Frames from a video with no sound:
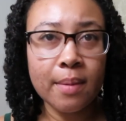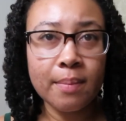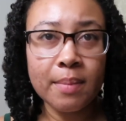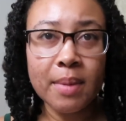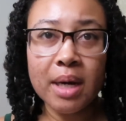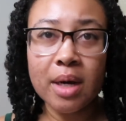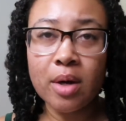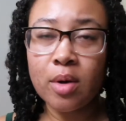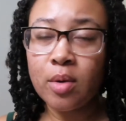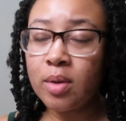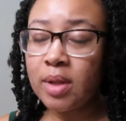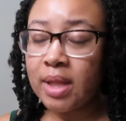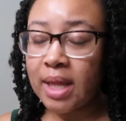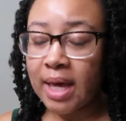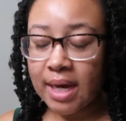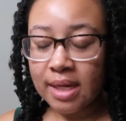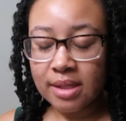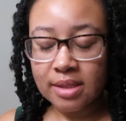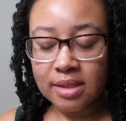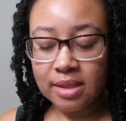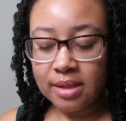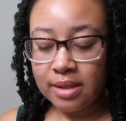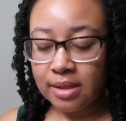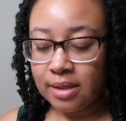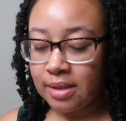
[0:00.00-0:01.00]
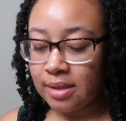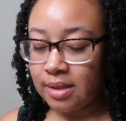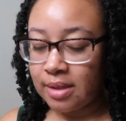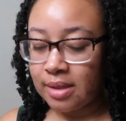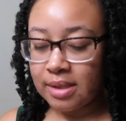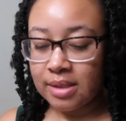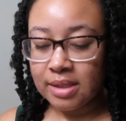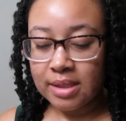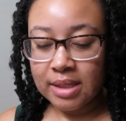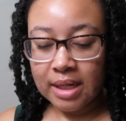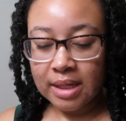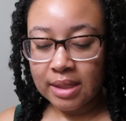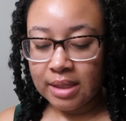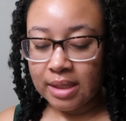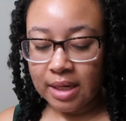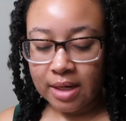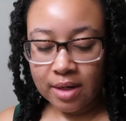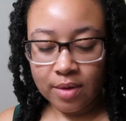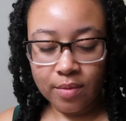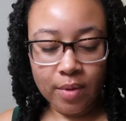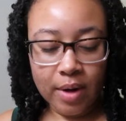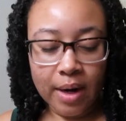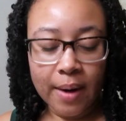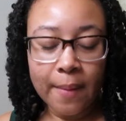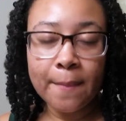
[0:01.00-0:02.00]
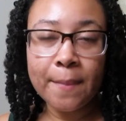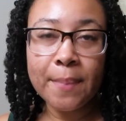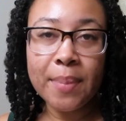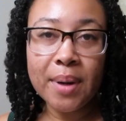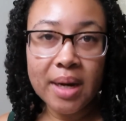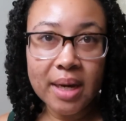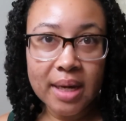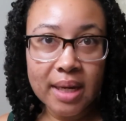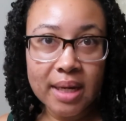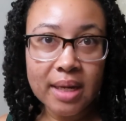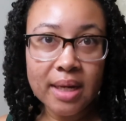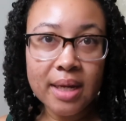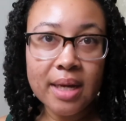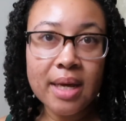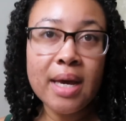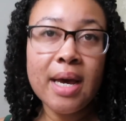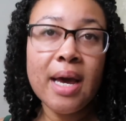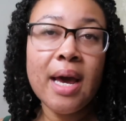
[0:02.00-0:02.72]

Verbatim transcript: I'm not gonna lie to you. It's not that great, but